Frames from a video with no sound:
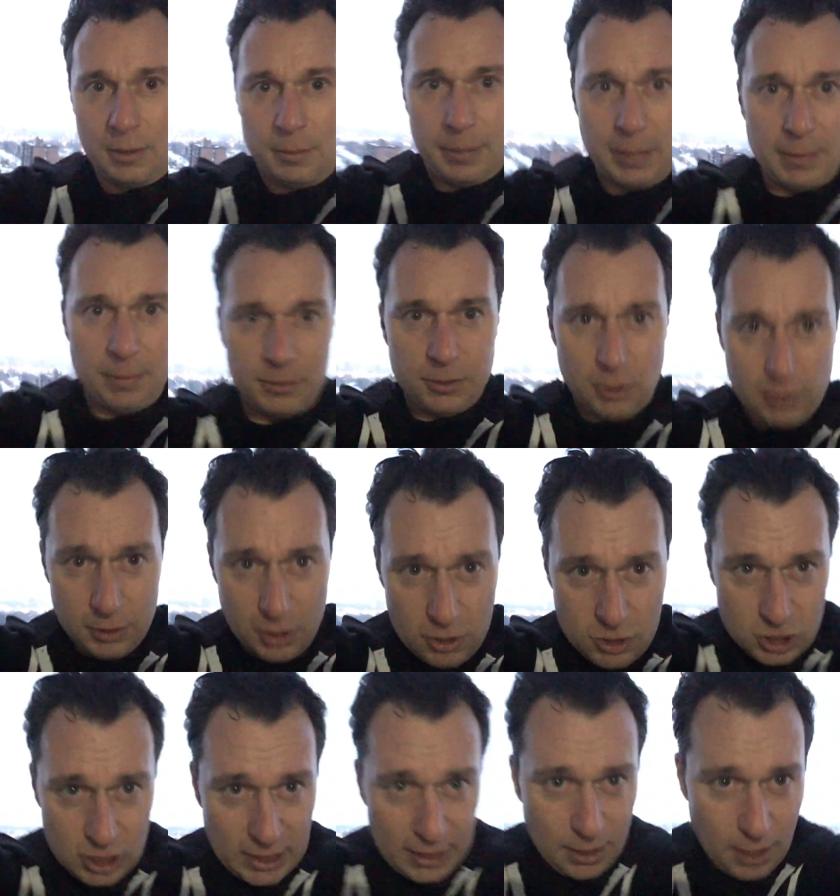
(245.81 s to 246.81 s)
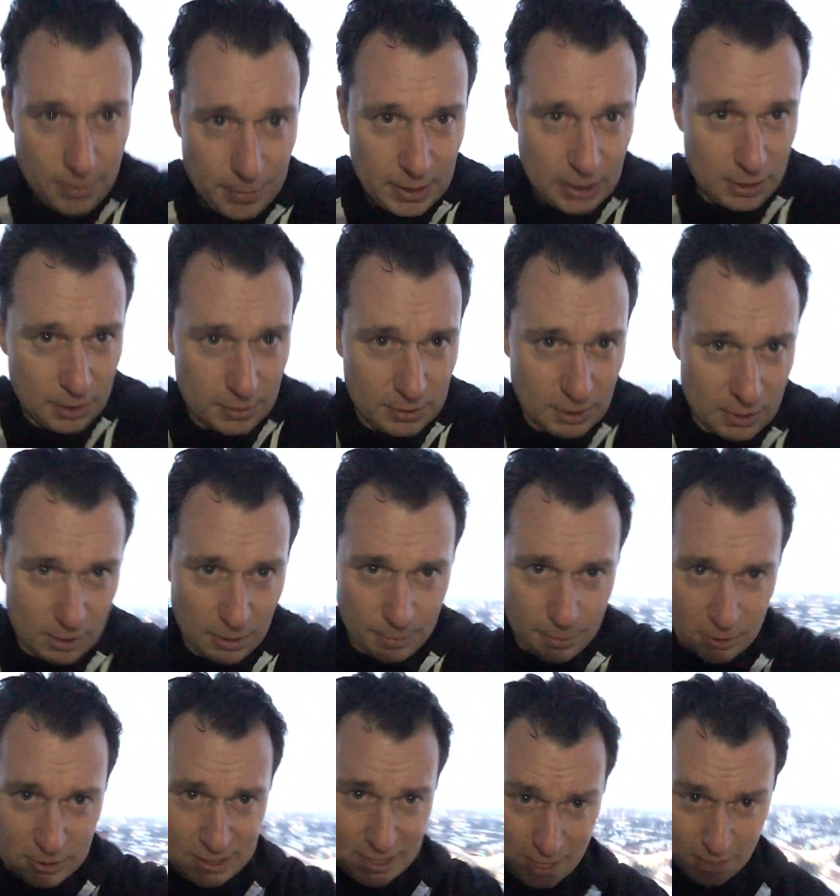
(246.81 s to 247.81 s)
People don't usually come in until
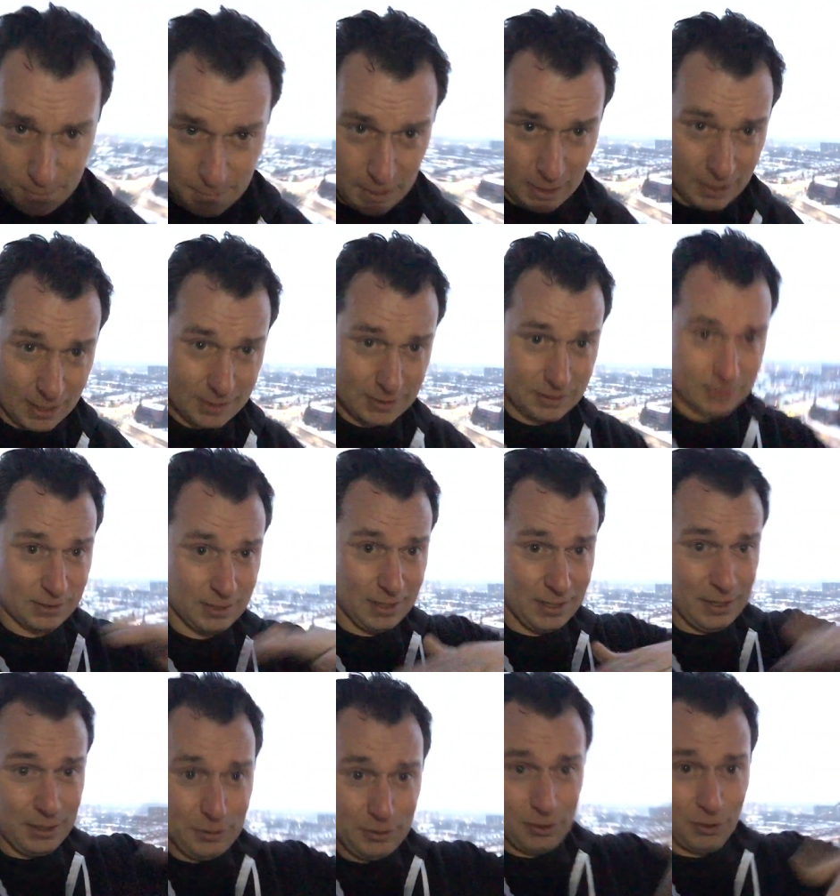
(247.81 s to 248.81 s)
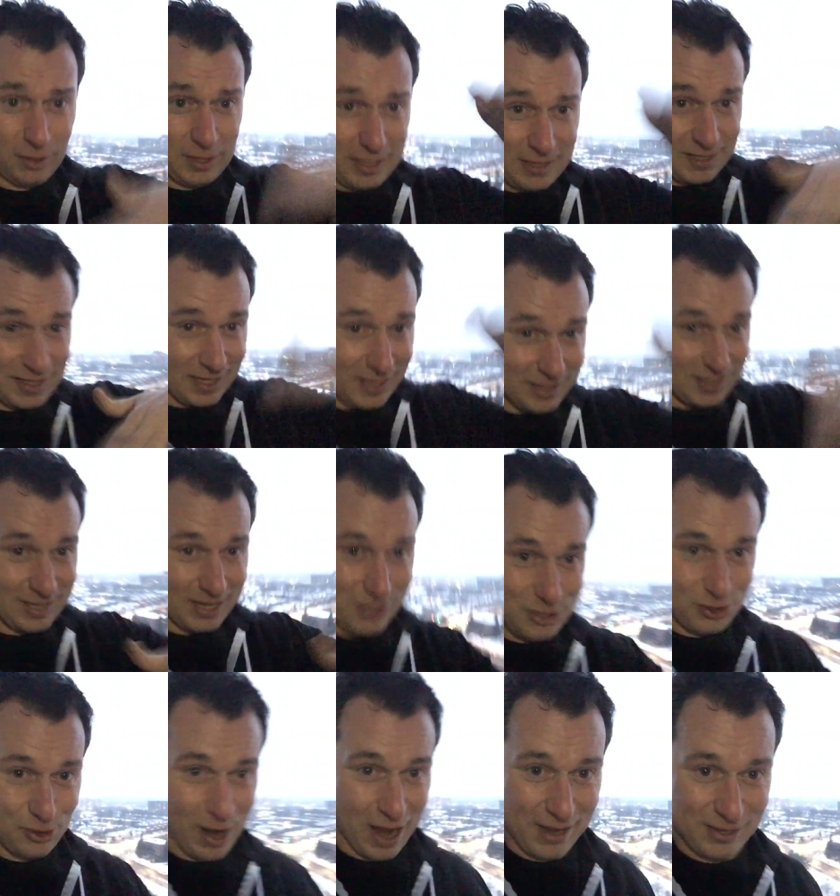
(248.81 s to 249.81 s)
about ten minutes till these things get
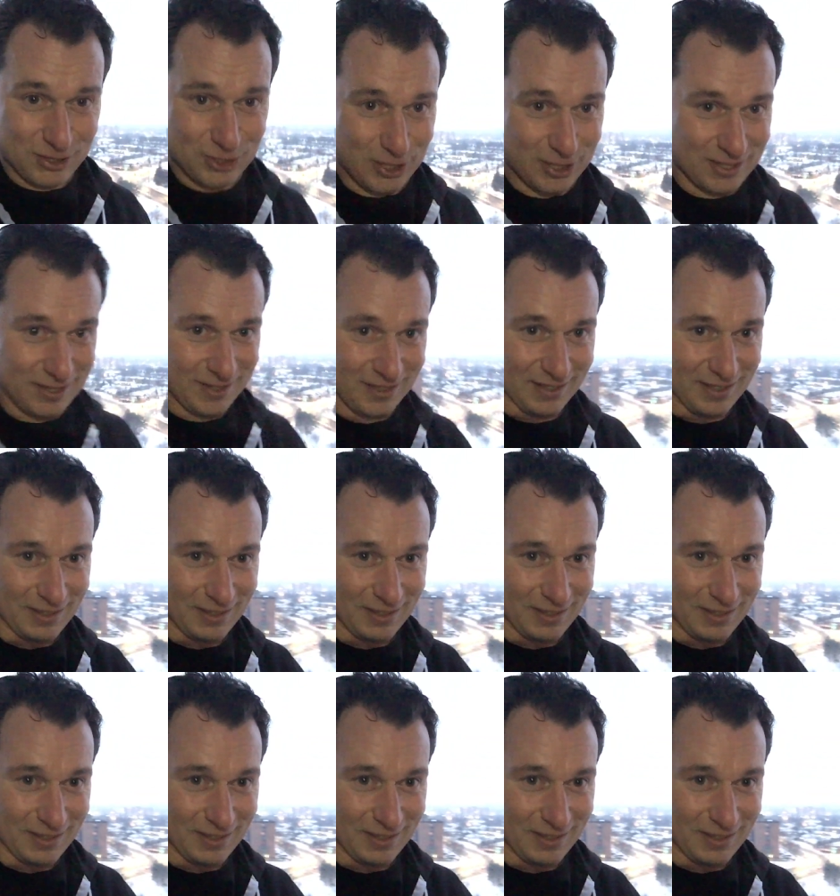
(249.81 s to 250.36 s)
traction.